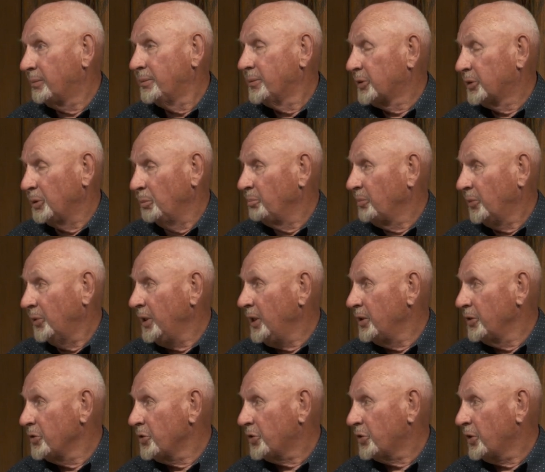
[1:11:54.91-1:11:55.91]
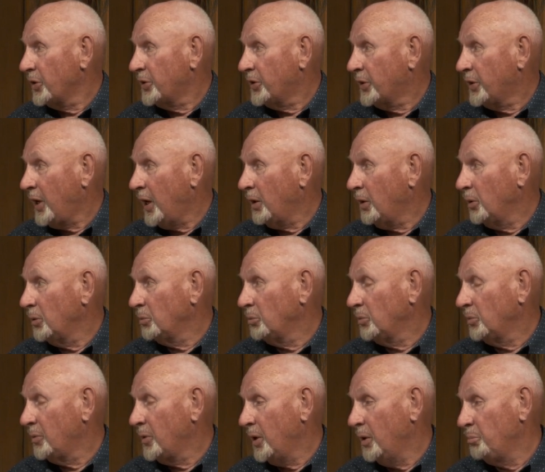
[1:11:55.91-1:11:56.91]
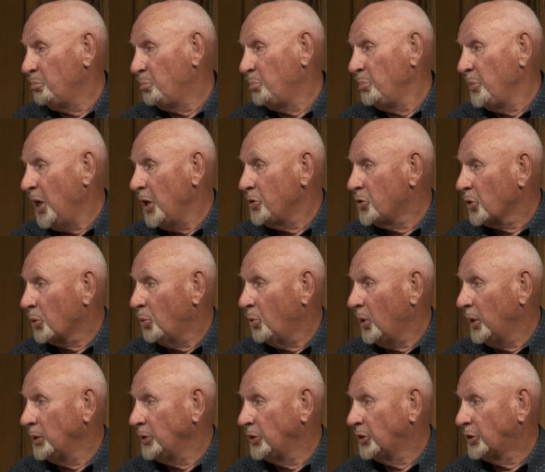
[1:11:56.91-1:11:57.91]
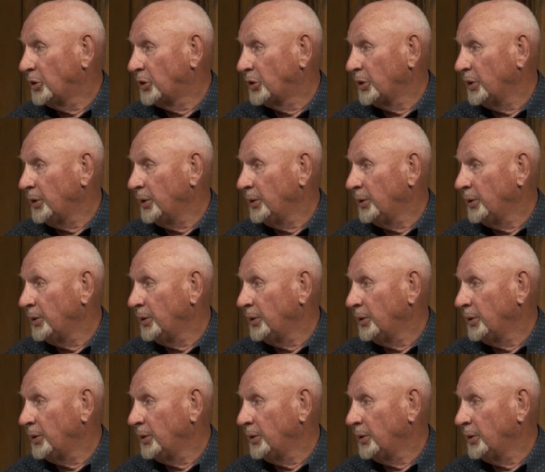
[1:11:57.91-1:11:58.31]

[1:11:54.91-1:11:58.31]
some leaders of the town, the uh, major ones